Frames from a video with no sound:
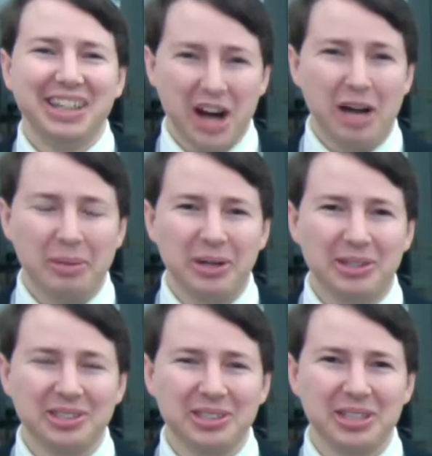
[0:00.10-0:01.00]
I'm
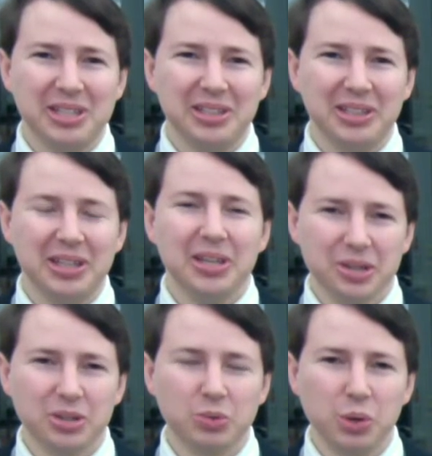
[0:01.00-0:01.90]
Harrison Keeley.
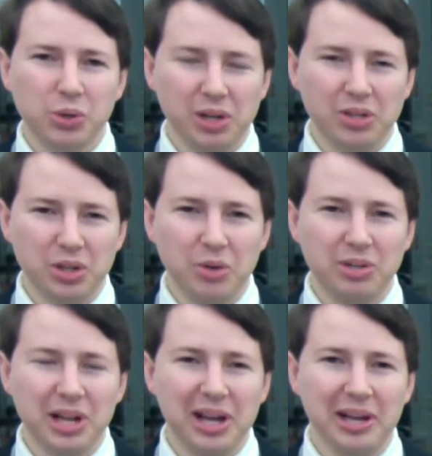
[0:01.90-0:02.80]
Here's what you need to know
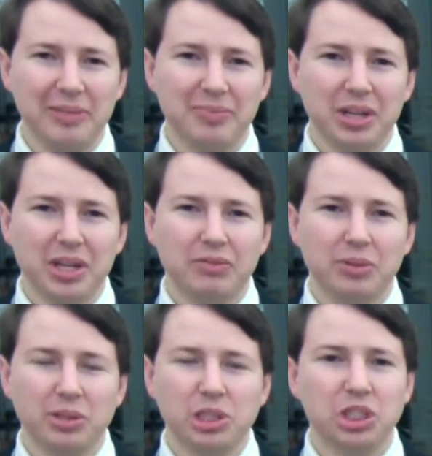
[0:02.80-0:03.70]
today.
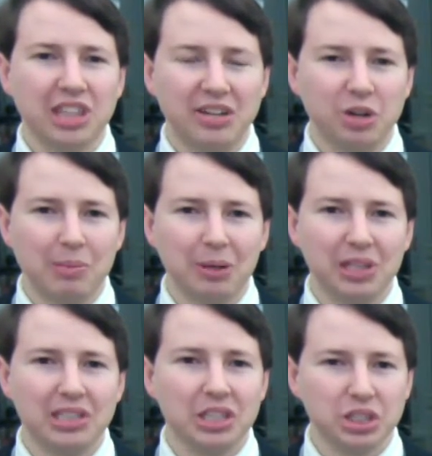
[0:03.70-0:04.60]
First, Chattanooga
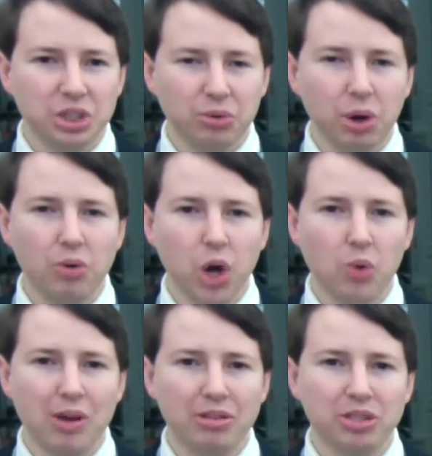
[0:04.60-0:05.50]
police still don't know
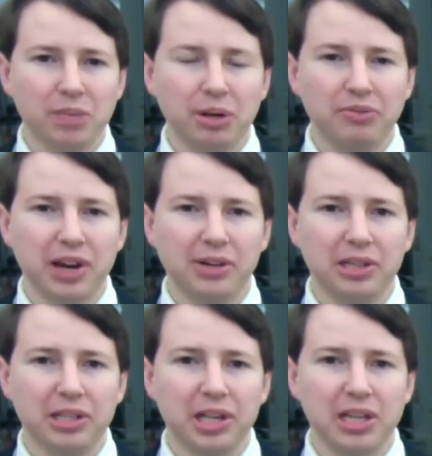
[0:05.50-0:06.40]
whether someone fired a
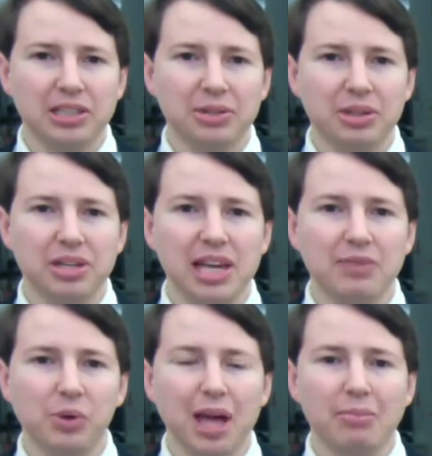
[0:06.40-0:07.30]
gun near the
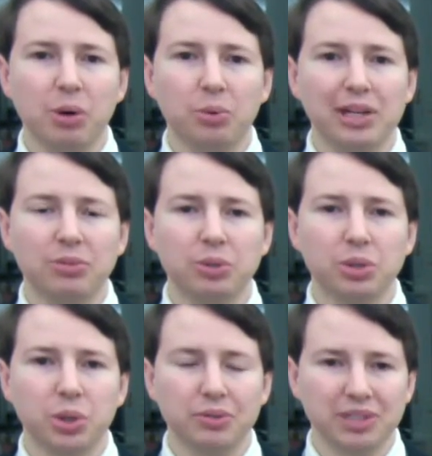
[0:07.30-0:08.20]
Naval and Marine
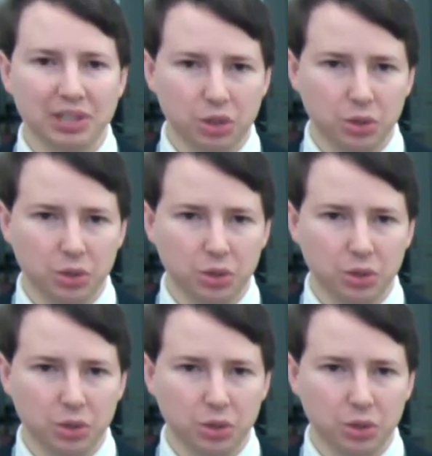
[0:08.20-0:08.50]
Reserve Center